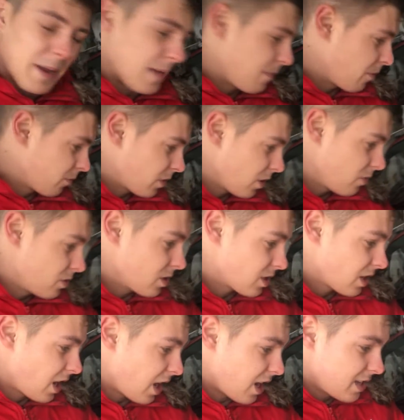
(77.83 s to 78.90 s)
people do
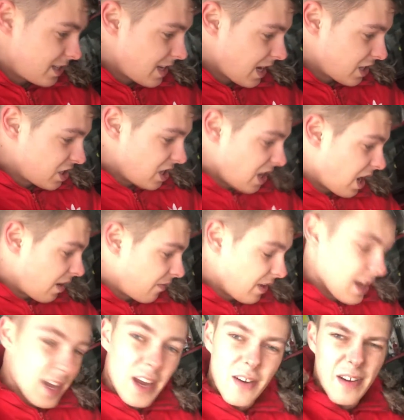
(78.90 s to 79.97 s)
just cut a section out of
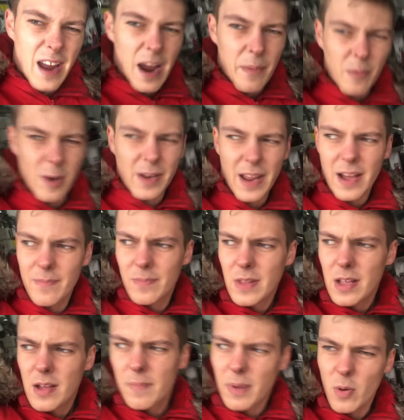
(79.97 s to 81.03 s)
it here and hammer it down,
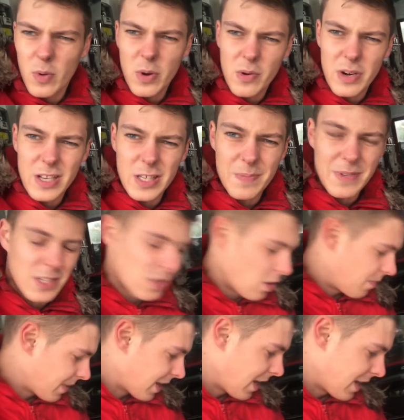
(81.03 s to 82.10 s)
but we want it to be
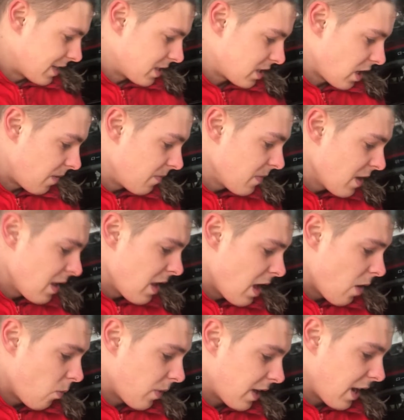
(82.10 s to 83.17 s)
super clean. So
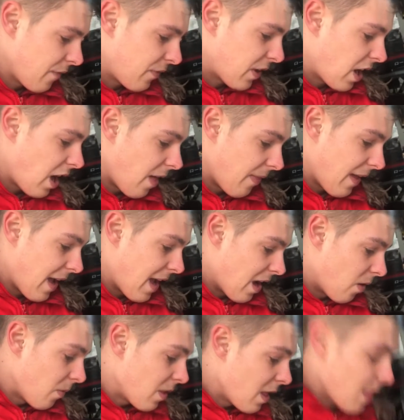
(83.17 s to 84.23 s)
we're going to have to cut that
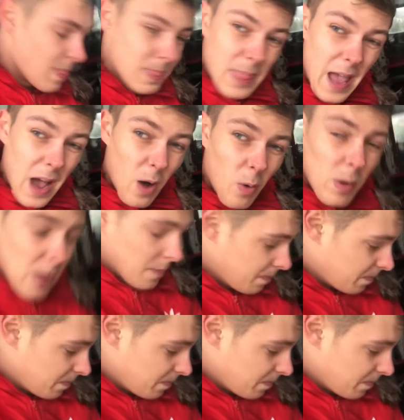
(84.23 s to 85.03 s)
out. Now,